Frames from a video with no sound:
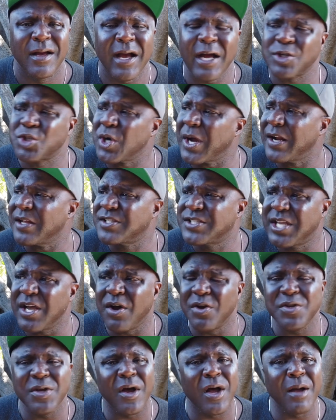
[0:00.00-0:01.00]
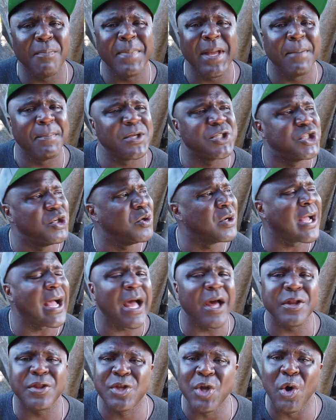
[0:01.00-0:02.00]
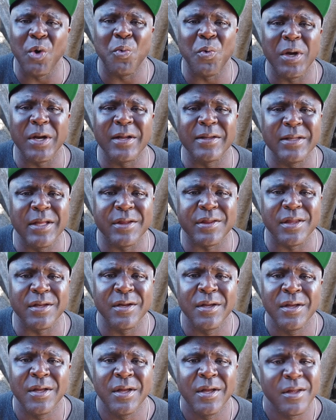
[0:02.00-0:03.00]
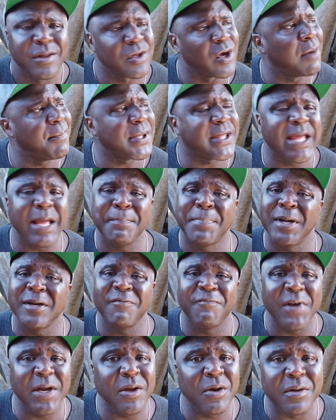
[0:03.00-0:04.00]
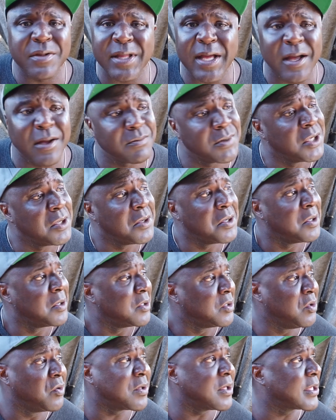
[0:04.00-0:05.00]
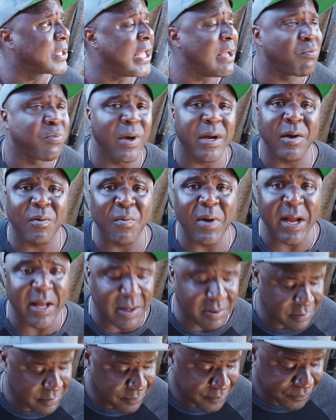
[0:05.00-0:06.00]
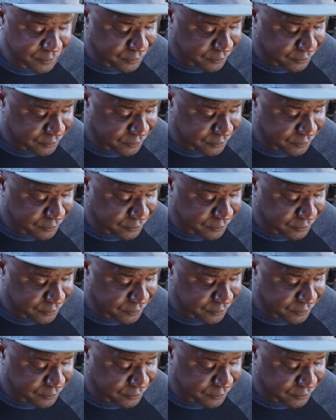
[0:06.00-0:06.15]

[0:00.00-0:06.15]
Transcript: I try to tell y'all, man, but you guys don't want to listen. So I'm gonna keep putting the videos out. You can keep running around.